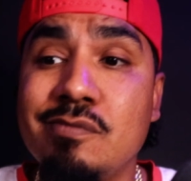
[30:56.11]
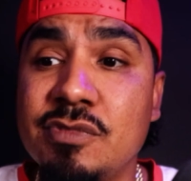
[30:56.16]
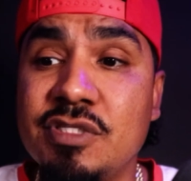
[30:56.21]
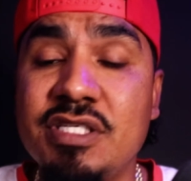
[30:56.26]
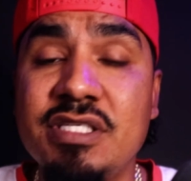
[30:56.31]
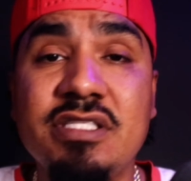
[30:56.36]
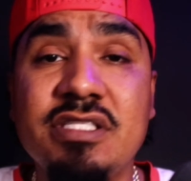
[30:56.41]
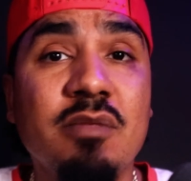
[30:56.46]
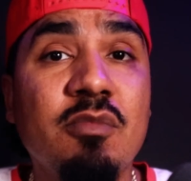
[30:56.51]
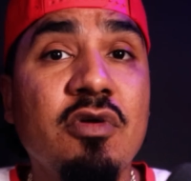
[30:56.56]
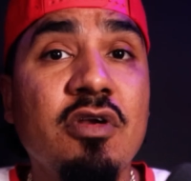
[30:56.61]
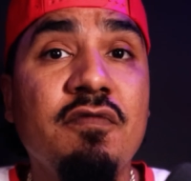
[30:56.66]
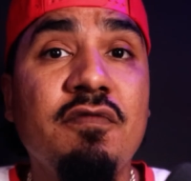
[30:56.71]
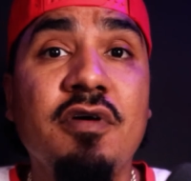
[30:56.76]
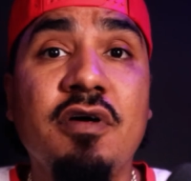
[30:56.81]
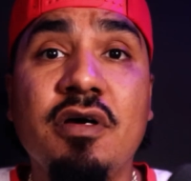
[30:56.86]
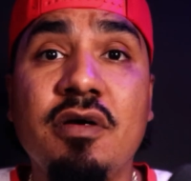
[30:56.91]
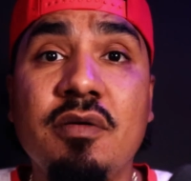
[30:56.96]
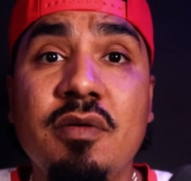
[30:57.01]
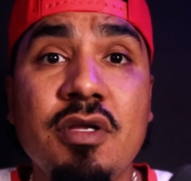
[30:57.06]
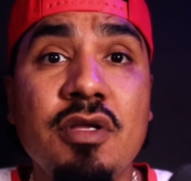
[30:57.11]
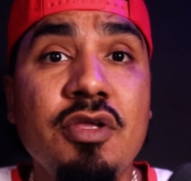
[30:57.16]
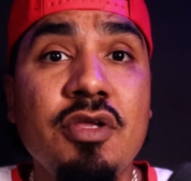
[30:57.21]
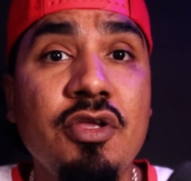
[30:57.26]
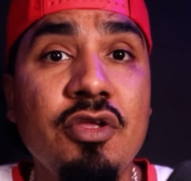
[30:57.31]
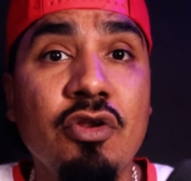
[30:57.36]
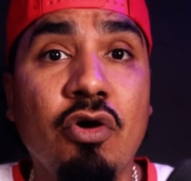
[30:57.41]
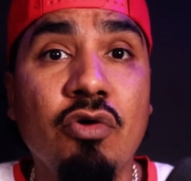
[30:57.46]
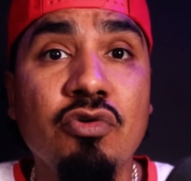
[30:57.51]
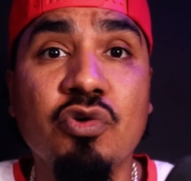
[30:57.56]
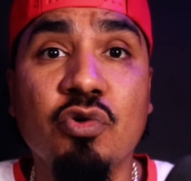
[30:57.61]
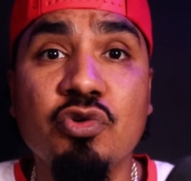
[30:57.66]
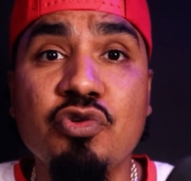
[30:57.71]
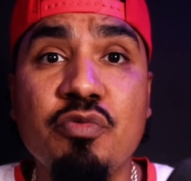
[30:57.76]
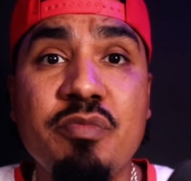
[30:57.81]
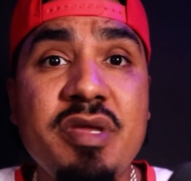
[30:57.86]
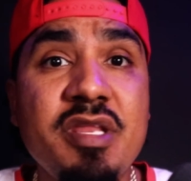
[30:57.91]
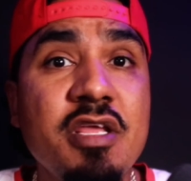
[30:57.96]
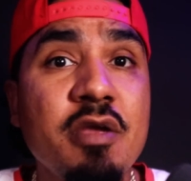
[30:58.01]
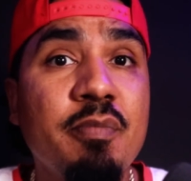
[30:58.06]
She's somewhat of a, you know, social
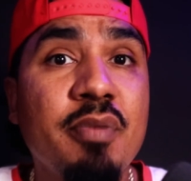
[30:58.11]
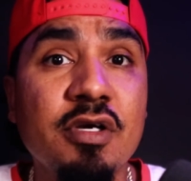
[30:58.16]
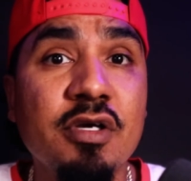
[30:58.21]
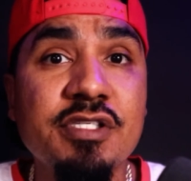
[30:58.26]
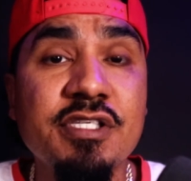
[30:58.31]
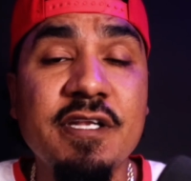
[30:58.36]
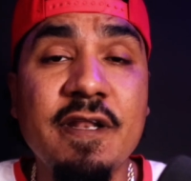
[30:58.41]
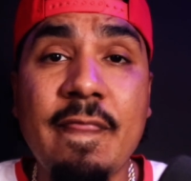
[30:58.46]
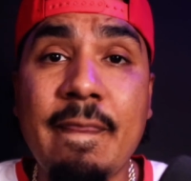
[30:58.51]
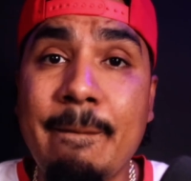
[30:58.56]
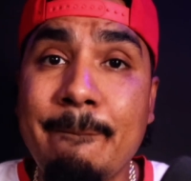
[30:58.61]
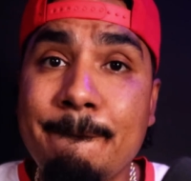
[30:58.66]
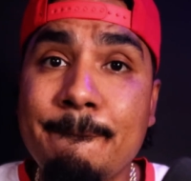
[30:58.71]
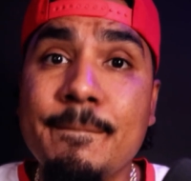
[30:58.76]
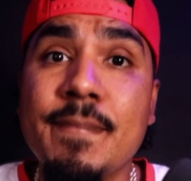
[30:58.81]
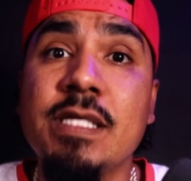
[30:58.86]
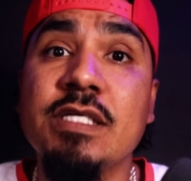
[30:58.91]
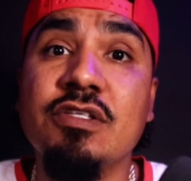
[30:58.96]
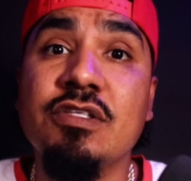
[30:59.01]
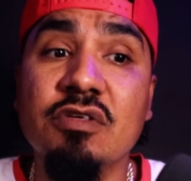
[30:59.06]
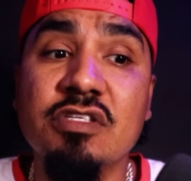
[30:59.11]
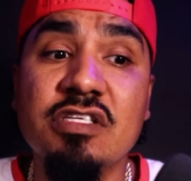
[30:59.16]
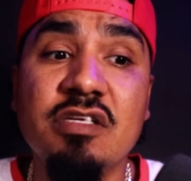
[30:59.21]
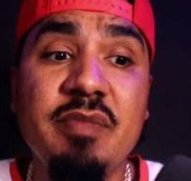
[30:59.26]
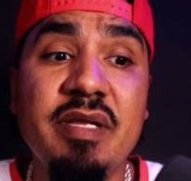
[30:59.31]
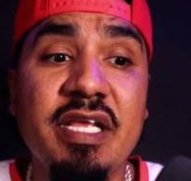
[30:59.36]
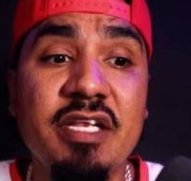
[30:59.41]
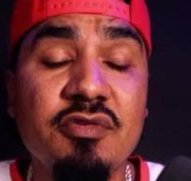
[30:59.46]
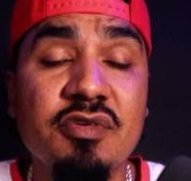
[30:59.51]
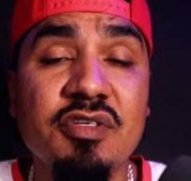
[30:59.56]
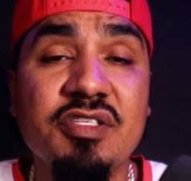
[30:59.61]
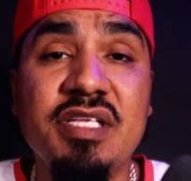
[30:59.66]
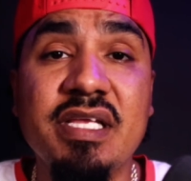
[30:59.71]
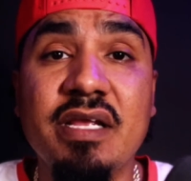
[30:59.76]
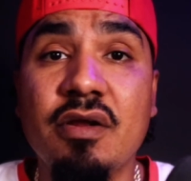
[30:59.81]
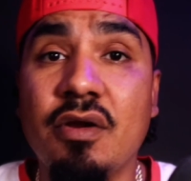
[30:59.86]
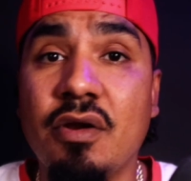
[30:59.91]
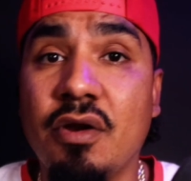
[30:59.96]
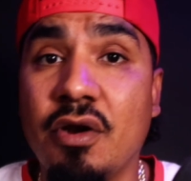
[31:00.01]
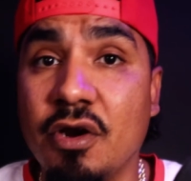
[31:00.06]
media person. So it's gonna be
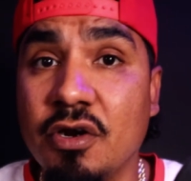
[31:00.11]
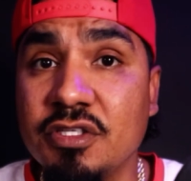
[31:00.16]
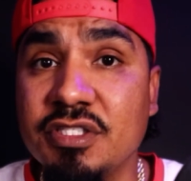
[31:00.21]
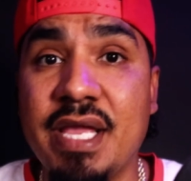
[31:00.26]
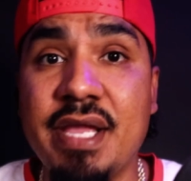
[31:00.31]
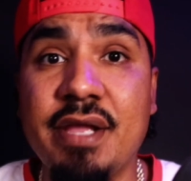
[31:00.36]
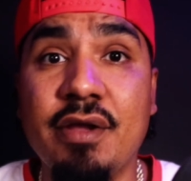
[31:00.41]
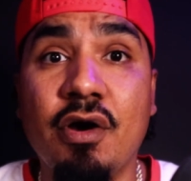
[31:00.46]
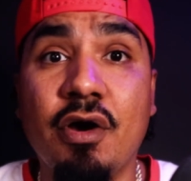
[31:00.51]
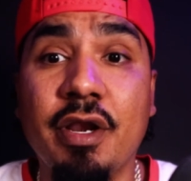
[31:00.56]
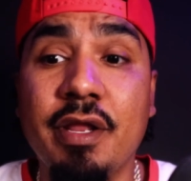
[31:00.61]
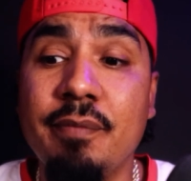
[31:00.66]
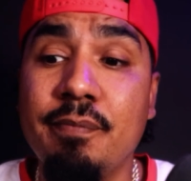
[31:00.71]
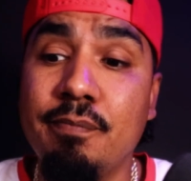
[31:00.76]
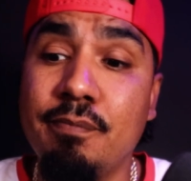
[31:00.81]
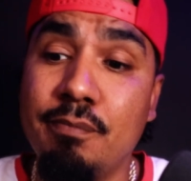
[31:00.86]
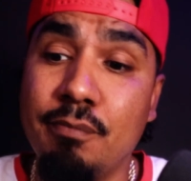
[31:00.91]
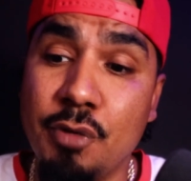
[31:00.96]
interesting, her take on it.